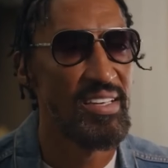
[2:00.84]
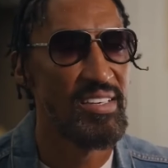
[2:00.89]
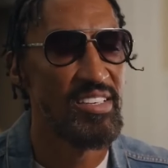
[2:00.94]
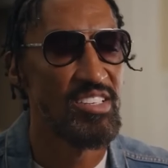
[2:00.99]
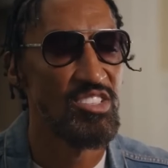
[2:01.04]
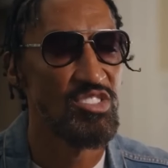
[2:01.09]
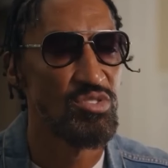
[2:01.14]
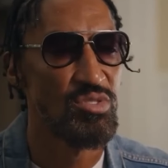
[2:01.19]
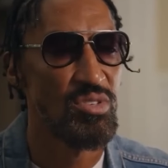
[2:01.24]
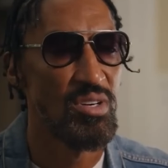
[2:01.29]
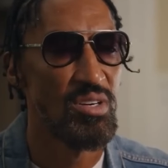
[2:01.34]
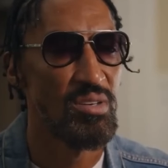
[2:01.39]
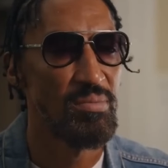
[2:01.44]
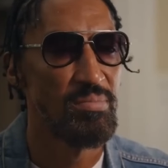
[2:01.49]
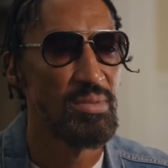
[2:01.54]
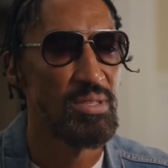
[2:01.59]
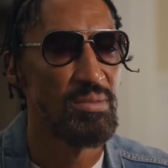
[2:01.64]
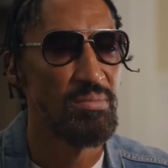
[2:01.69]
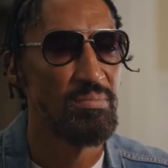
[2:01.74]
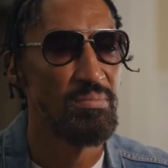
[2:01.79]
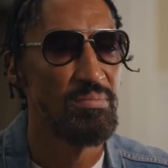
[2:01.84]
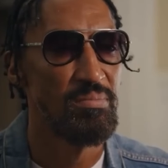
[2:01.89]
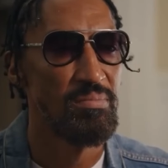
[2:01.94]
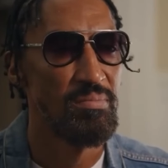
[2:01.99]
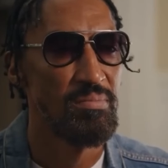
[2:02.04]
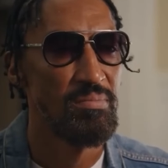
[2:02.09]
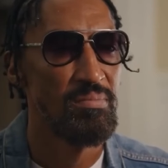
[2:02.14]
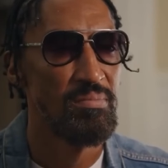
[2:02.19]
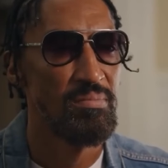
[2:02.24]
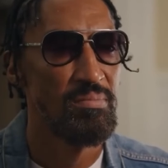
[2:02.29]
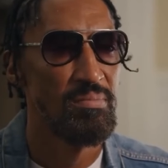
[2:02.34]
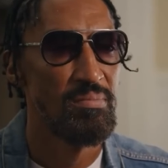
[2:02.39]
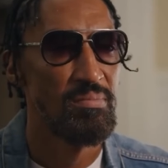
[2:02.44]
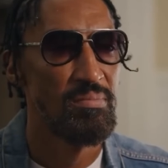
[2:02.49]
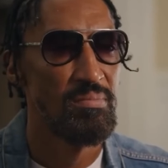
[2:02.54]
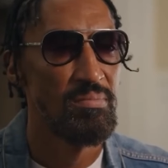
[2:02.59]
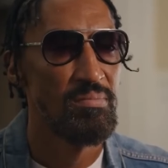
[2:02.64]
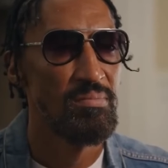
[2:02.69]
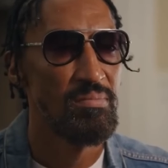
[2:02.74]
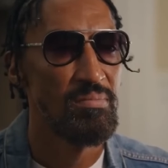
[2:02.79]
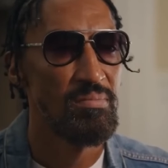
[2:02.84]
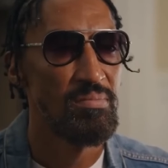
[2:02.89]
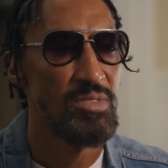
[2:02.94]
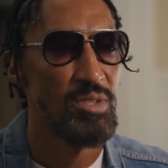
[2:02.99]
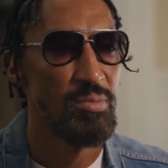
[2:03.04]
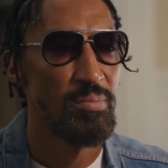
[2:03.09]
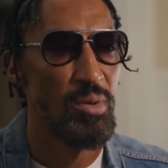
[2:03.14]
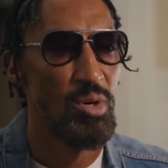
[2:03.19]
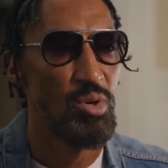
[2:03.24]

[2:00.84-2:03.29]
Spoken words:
Scottie Pippen. Scottie Pippen and